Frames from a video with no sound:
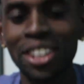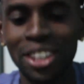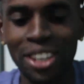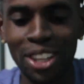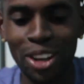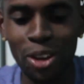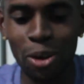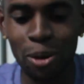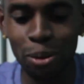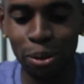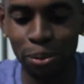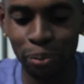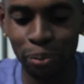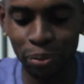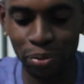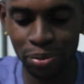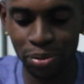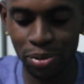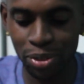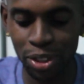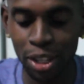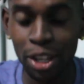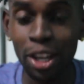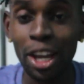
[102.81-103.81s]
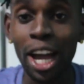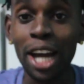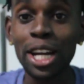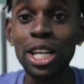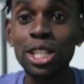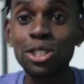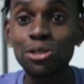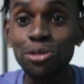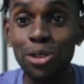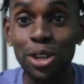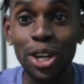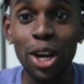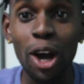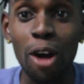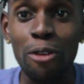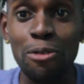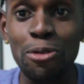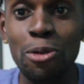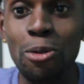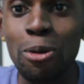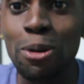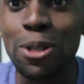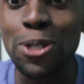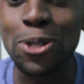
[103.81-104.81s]
You know? And it's finger
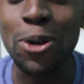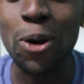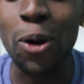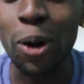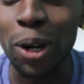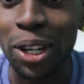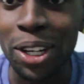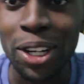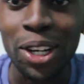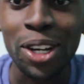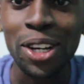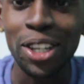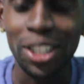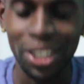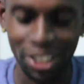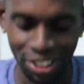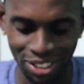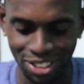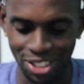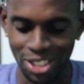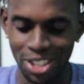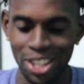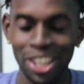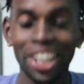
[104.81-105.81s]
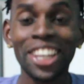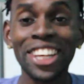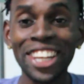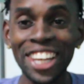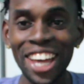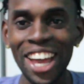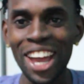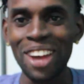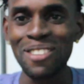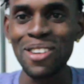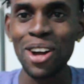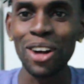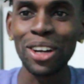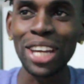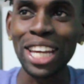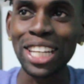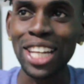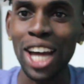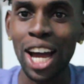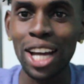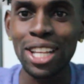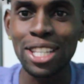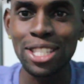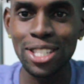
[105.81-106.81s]
food, so yeah, now get
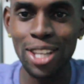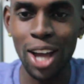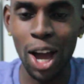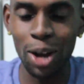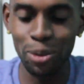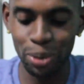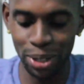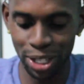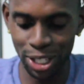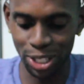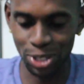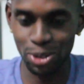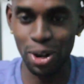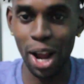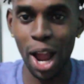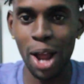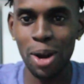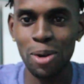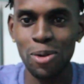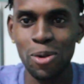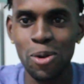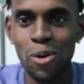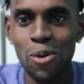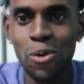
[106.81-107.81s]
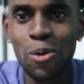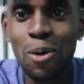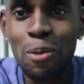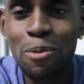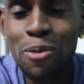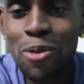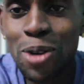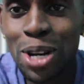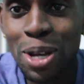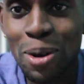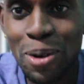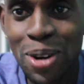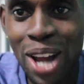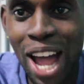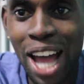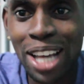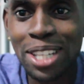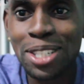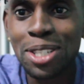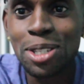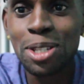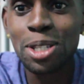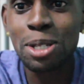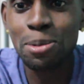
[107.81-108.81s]
hands on with this right now. Hopefully you not
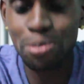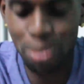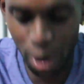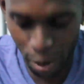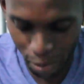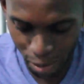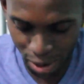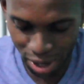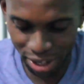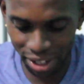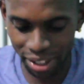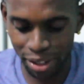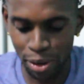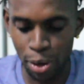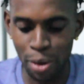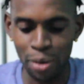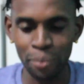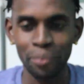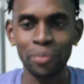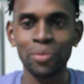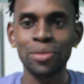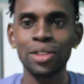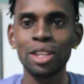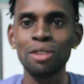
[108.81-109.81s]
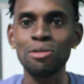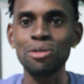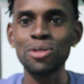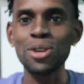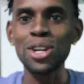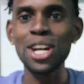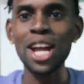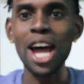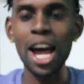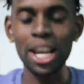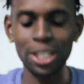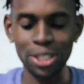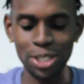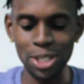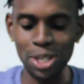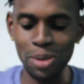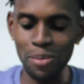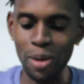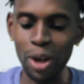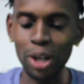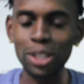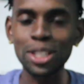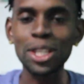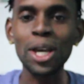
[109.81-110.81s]
see this properly. If you not see it,
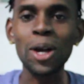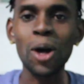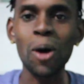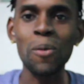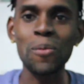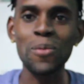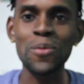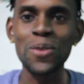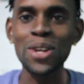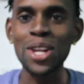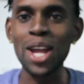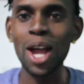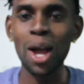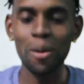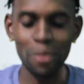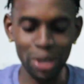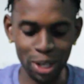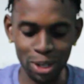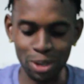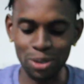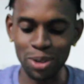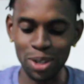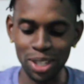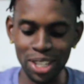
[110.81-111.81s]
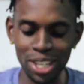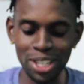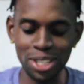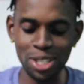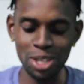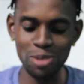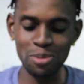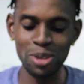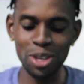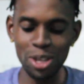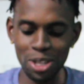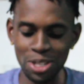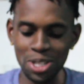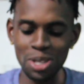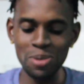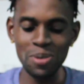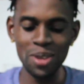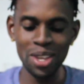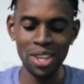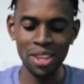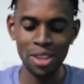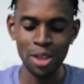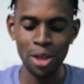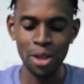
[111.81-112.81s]
they're gonna take up for you and make you know. You see
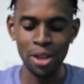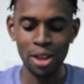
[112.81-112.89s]
me?